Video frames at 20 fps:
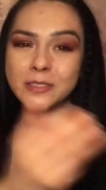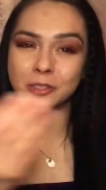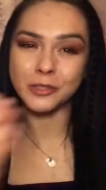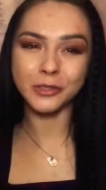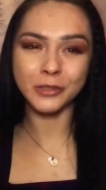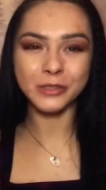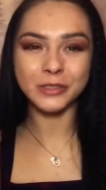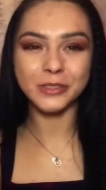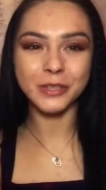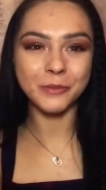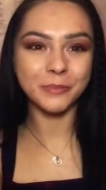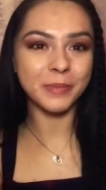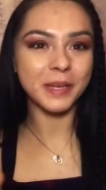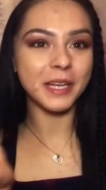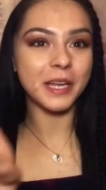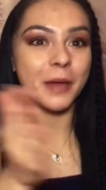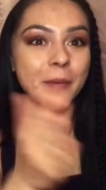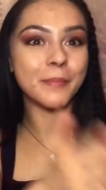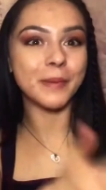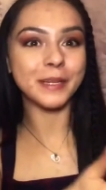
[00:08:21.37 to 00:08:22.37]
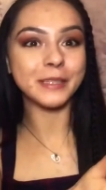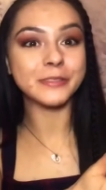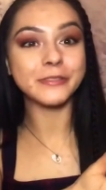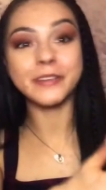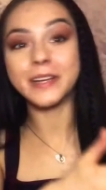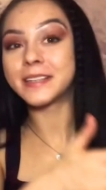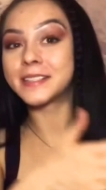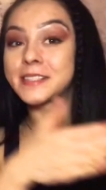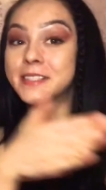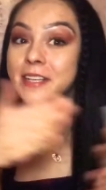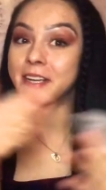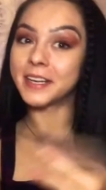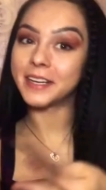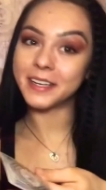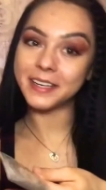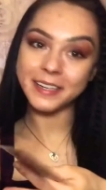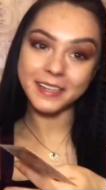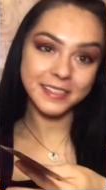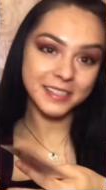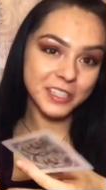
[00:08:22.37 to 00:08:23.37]
also be a best friend
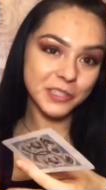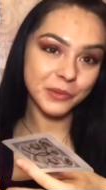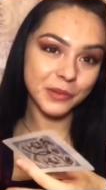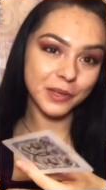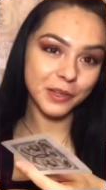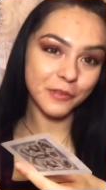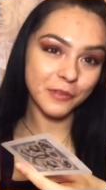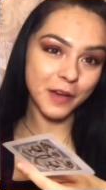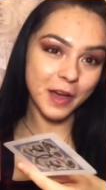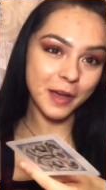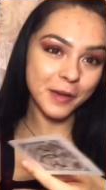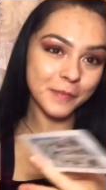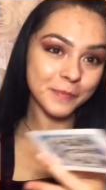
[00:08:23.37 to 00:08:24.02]
turning into a lover.